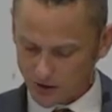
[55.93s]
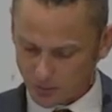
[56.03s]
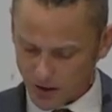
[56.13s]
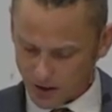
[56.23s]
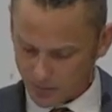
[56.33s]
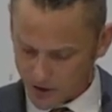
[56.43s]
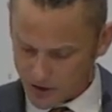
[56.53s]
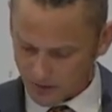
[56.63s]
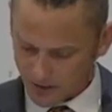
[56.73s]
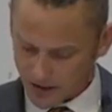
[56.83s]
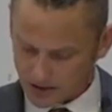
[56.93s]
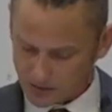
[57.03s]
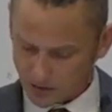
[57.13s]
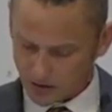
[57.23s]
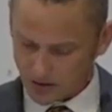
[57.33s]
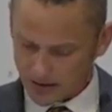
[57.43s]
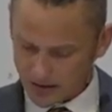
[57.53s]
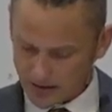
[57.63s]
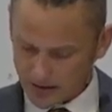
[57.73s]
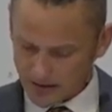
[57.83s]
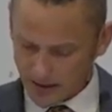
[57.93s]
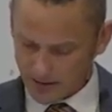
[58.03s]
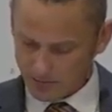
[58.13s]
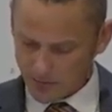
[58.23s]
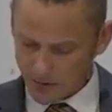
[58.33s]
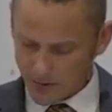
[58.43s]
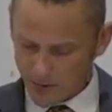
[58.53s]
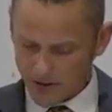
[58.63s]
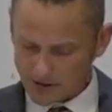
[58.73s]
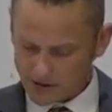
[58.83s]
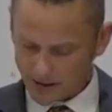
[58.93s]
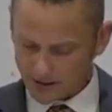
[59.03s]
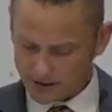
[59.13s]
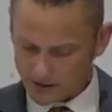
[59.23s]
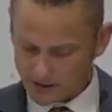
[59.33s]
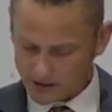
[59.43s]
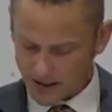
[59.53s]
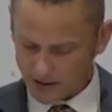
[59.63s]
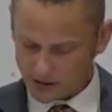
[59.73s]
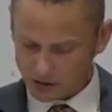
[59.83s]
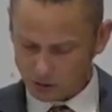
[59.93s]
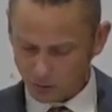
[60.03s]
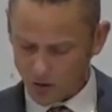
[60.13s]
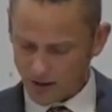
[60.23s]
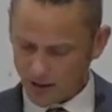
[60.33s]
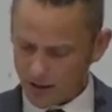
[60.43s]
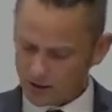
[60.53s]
the proclamation of the gospel, hymn 36, stanzas 1,